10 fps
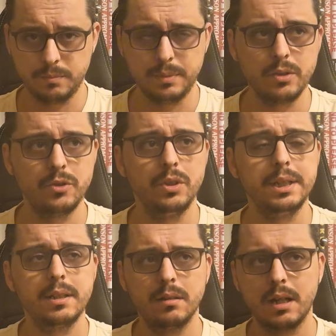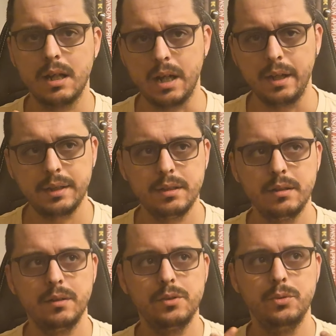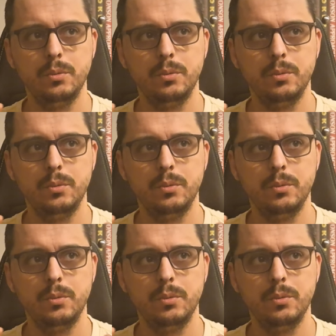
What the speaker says: because you need a character